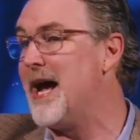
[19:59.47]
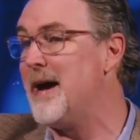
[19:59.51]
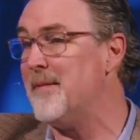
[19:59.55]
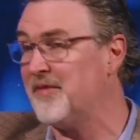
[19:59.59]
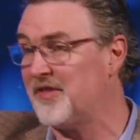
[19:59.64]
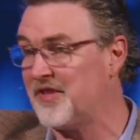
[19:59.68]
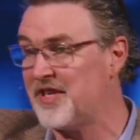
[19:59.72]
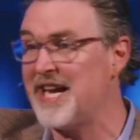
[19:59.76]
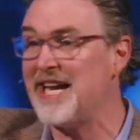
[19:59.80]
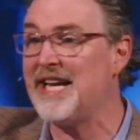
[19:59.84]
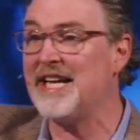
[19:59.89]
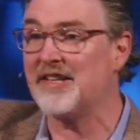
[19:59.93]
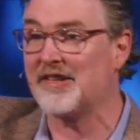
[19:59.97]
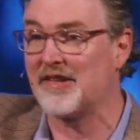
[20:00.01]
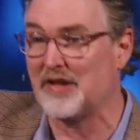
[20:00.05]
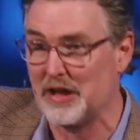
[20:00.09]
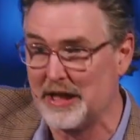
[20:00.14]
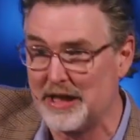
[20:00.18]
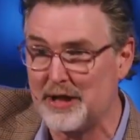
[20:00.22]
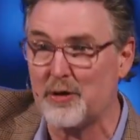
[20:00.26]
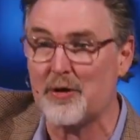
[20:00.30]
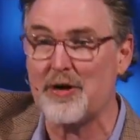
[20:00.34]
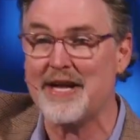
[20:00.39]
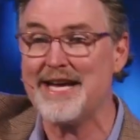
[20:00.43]
I'm saying it's
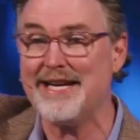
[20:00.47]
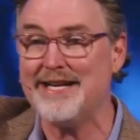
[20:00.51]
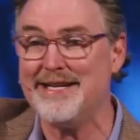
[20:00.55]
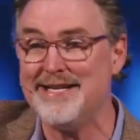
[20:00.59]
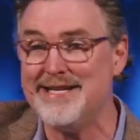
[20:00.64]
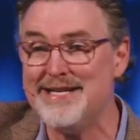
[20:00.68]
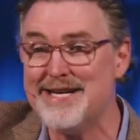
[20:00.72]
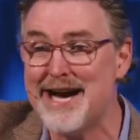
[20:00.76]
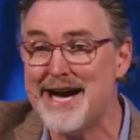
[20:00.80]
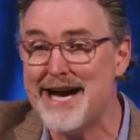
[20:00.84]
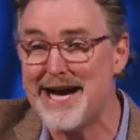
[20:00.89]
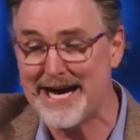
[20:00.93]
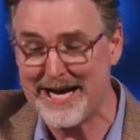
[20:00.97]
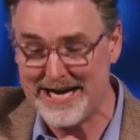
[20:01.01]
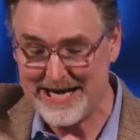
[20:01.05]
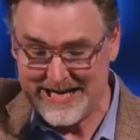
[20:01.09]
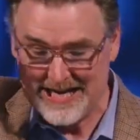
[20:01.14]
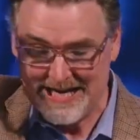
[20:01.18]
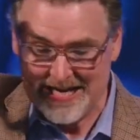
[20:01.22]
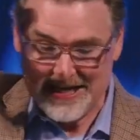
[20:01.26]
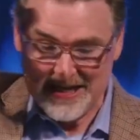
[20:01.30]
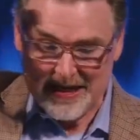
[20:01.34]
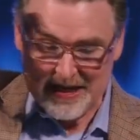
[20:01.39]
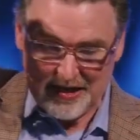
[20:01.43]
literally
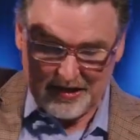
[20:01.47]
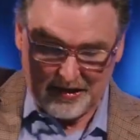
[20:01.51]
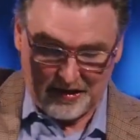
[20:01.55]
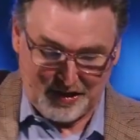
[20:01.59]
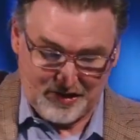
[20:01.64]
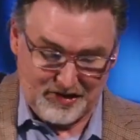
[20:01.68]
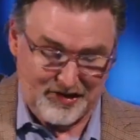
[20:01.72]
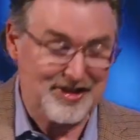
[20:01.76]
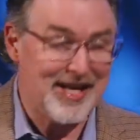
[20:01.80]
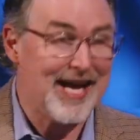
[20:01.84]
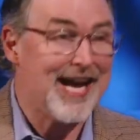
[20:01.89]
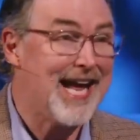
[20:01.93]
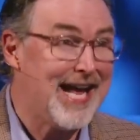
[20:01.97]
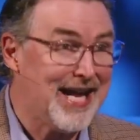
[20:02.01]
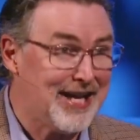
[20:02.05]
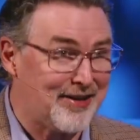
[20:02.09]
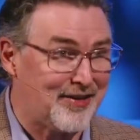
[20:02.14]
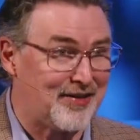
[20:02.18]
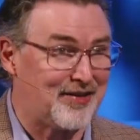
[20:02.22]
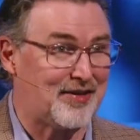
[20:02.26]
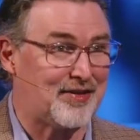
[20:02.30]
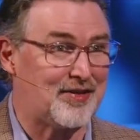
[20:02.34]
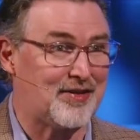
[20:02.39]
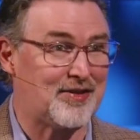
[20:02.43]

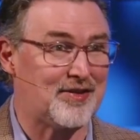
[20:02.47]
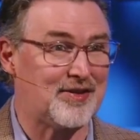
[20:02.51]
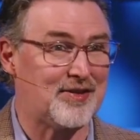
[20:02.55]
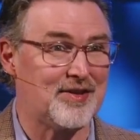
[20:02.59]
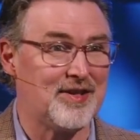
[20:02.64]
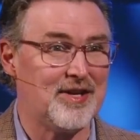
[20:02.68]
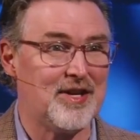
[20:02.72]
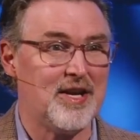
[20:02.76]
nonsense.